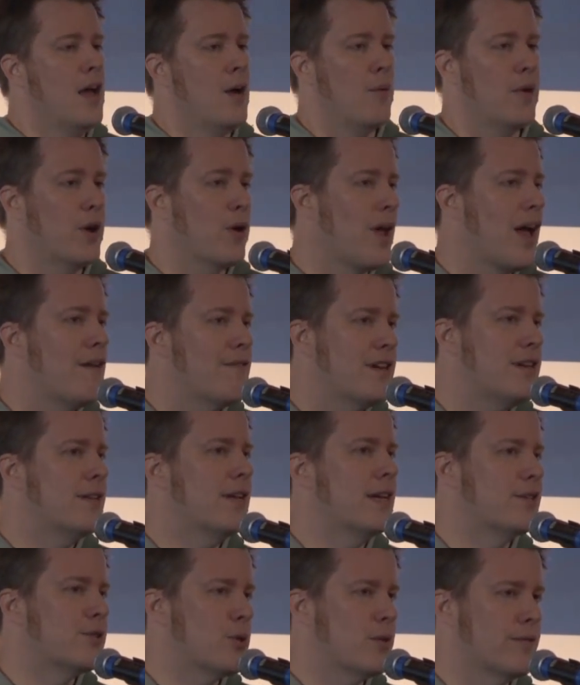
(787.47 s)
they don't have any of
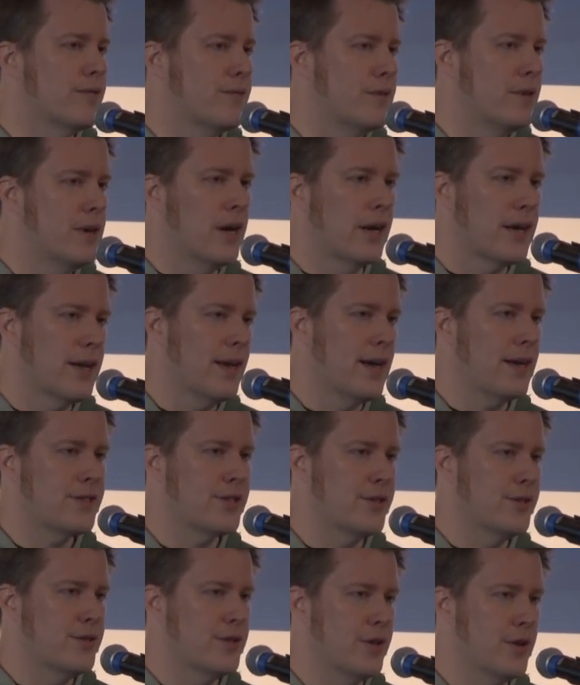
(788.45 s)
that sort of
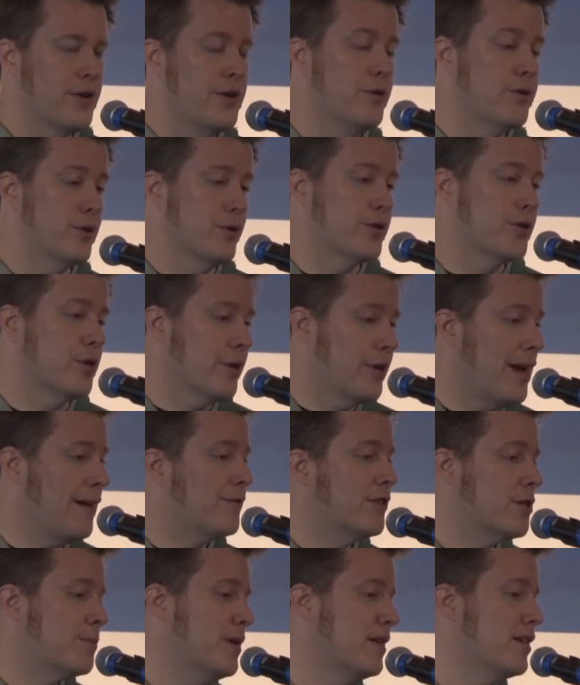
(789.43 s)
connection to their users, so they
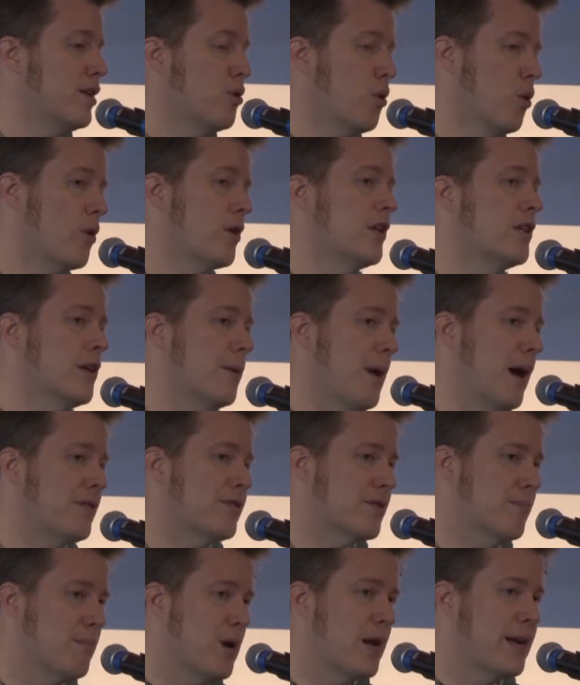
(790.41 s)
have to spend inordinate
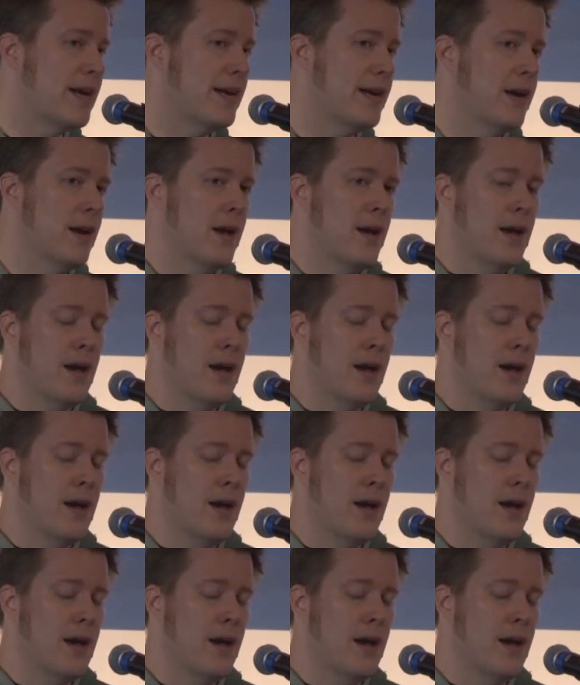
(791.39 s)
amounts of money